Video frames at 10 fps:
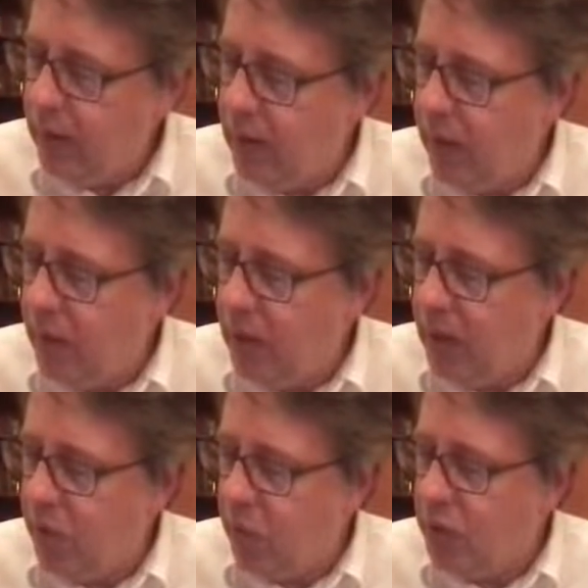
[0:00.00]
that
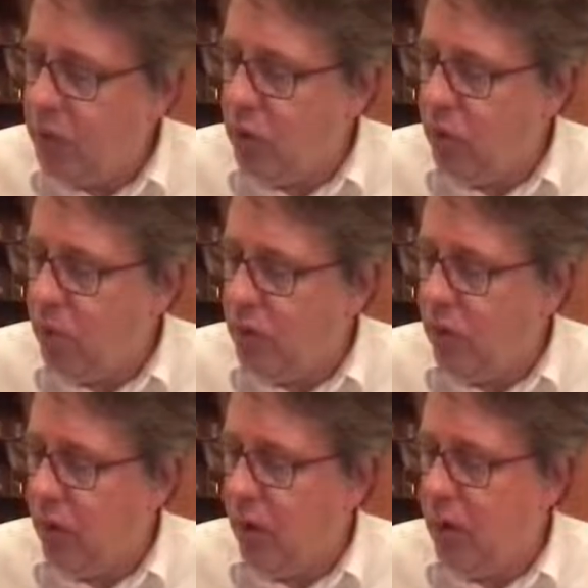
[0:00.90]
P plus Q
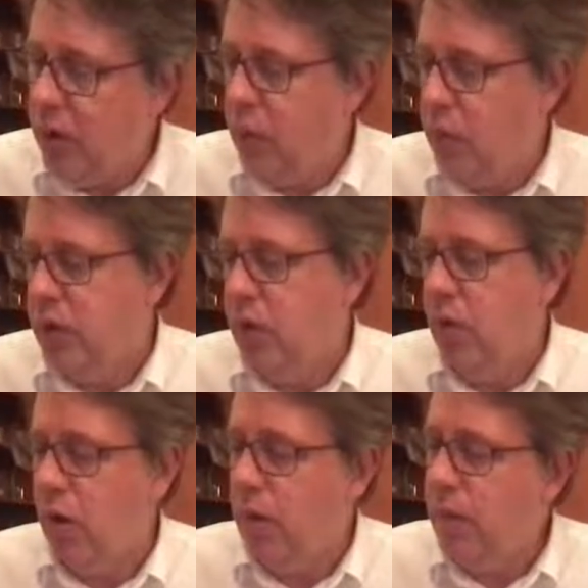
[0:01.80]
plus R equals
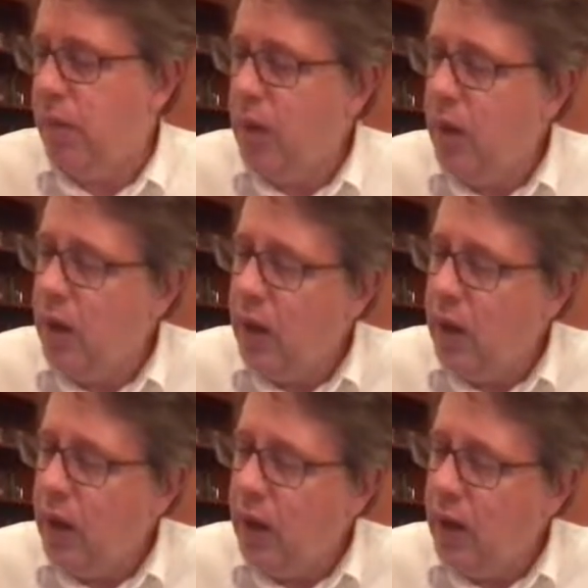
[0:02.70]
0.
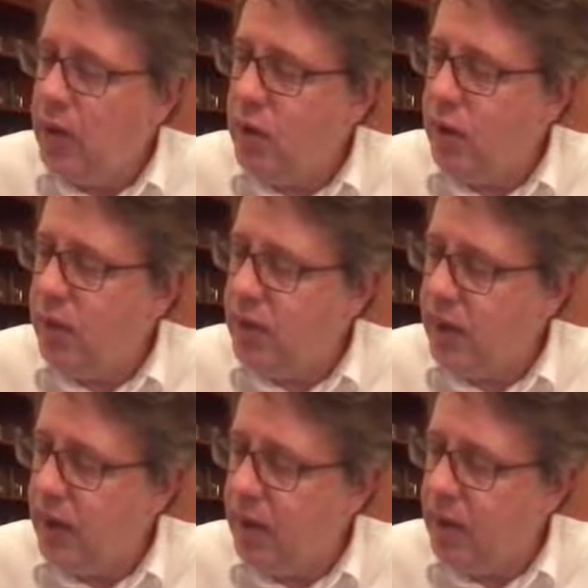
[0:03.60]
I should have
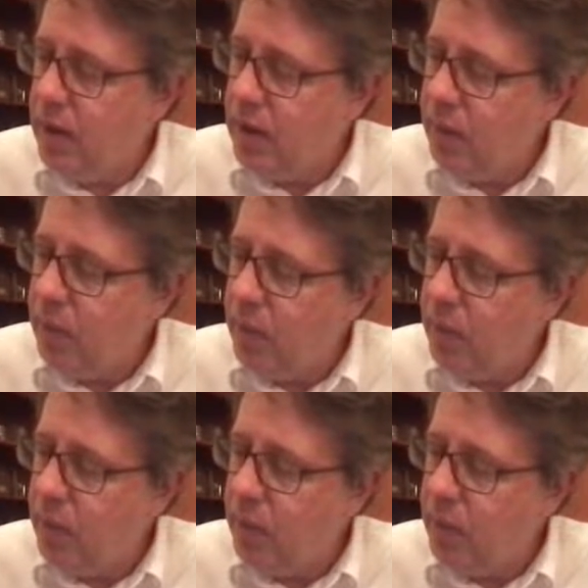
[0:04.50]
said that